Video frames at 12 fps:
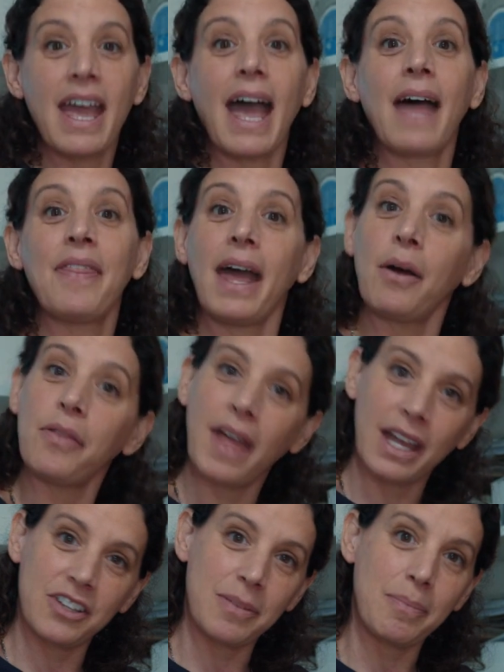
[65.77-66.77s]
and the health
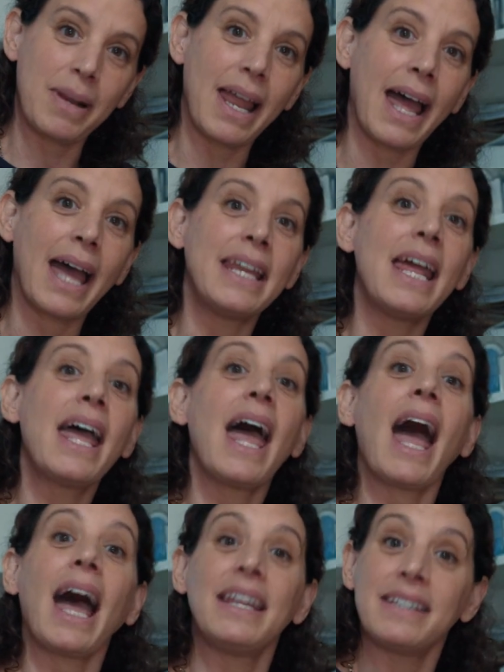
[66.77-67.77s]
action plan,
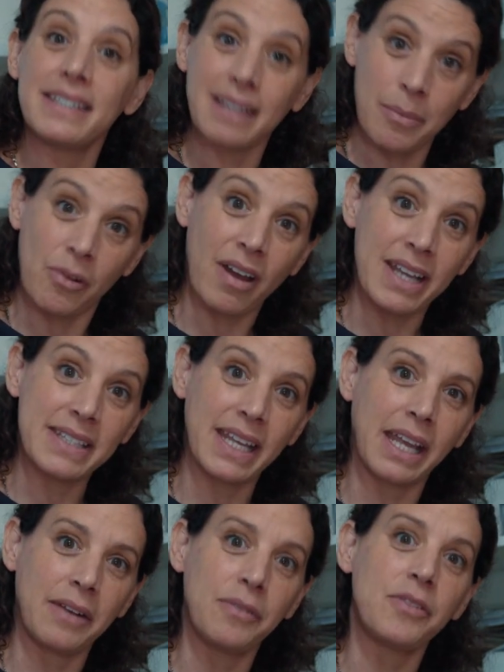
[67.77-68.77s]
and
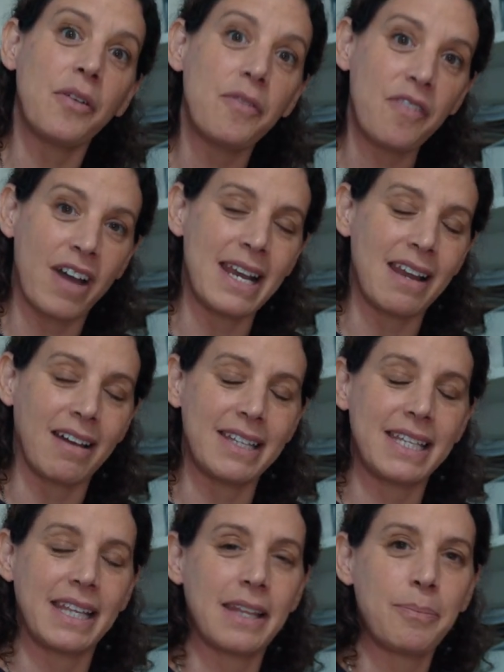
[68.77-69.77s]
summarising and
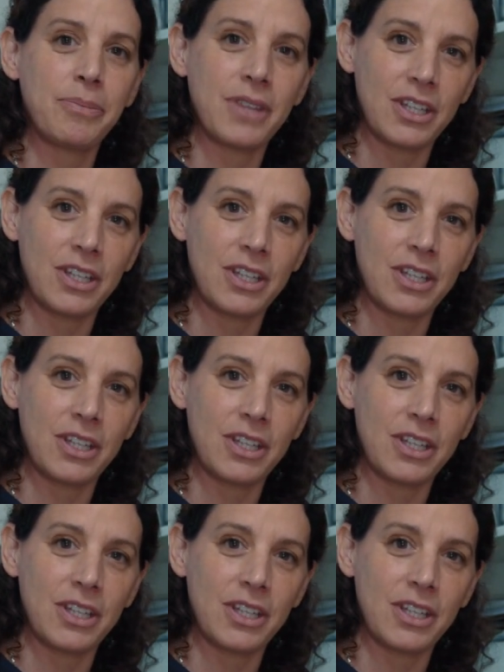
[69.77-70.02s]
finalising the